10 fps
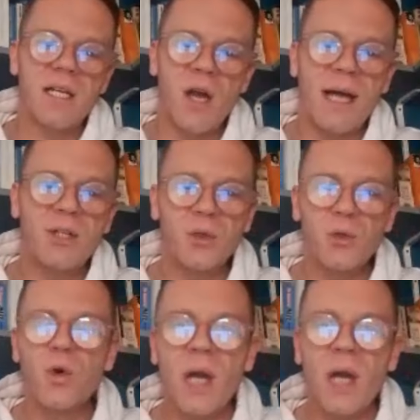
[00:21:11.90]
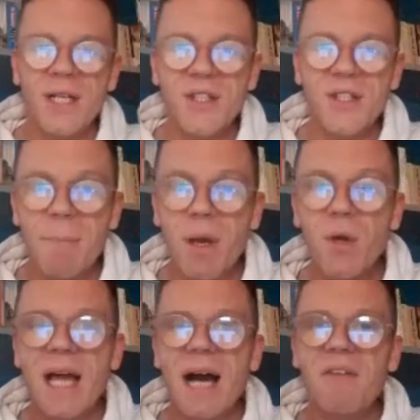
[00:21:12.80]
Now, I don't know anything
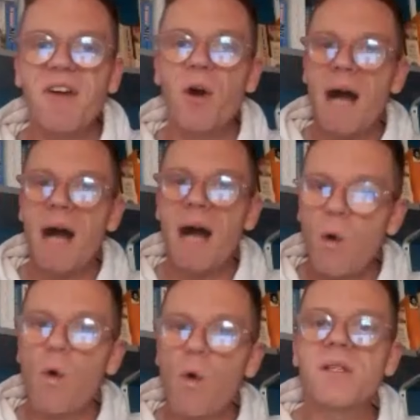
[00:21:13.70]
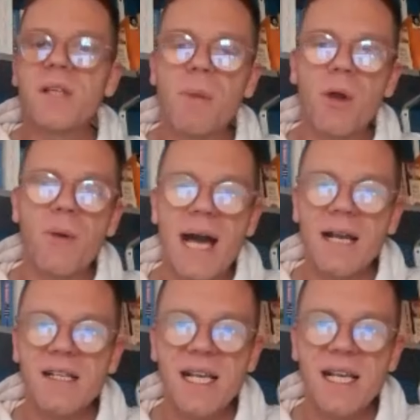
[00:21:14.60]
about that film, but I hope it's about
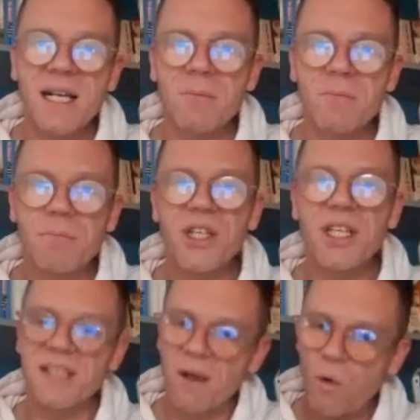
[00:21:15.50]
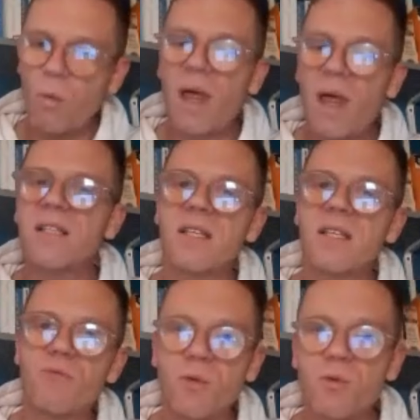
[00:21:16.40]
accent prejudice. I hope that's
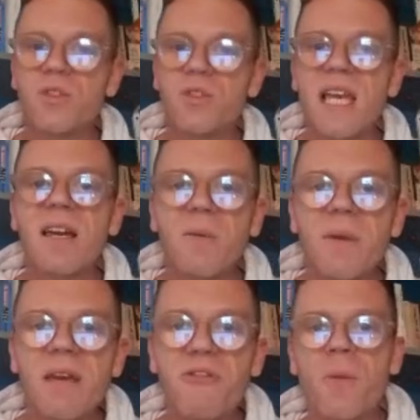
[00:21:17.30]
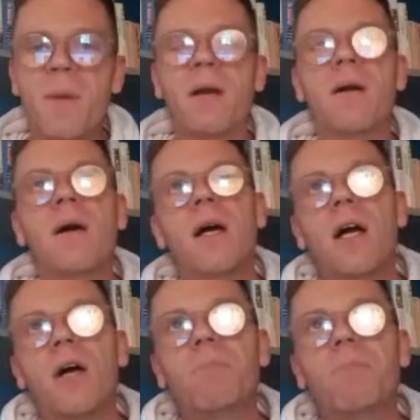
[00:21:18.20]
the real takeaway from it.
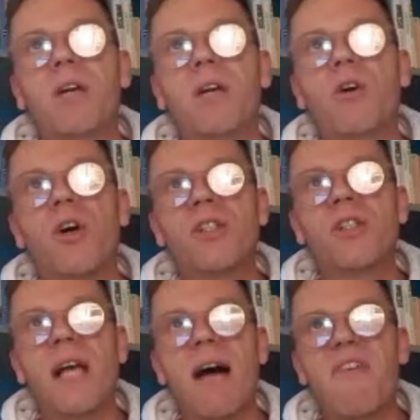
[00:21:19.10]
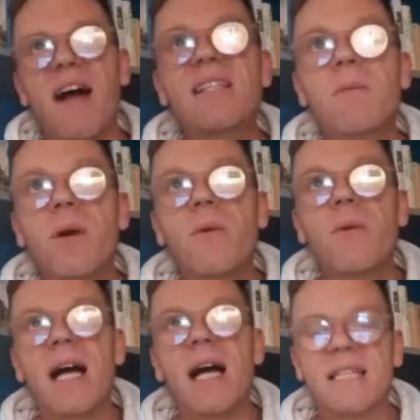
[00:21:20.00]
Because if it is about
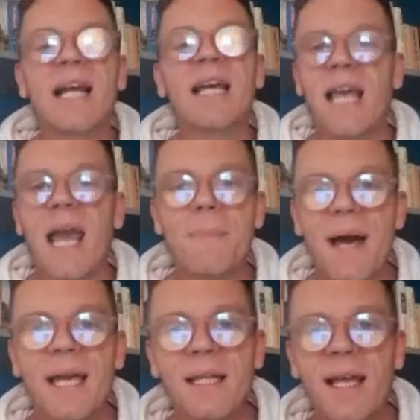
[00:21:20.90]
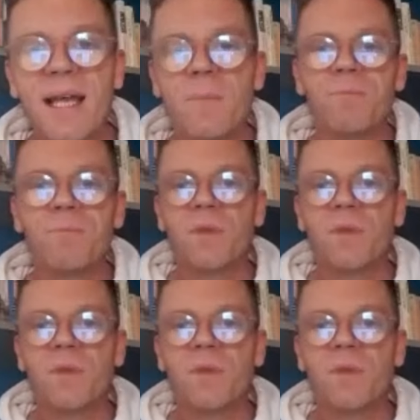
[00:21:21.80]
that, then I can get behind it.